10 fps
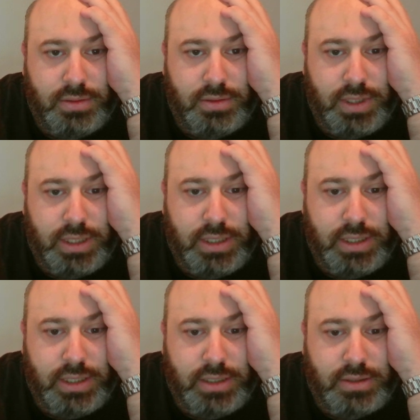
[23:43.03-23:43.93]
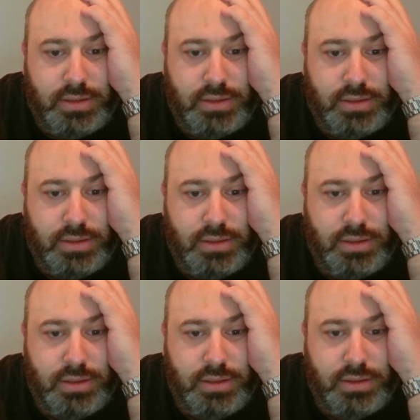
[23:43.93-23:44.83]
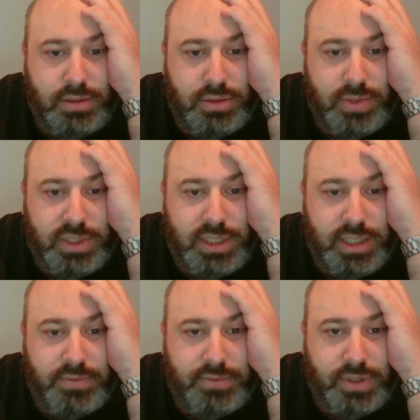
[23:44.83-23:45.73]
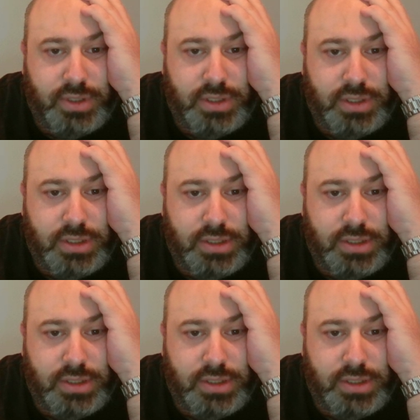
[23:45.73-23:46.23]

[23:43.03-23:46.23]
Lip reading: There. What do we take first?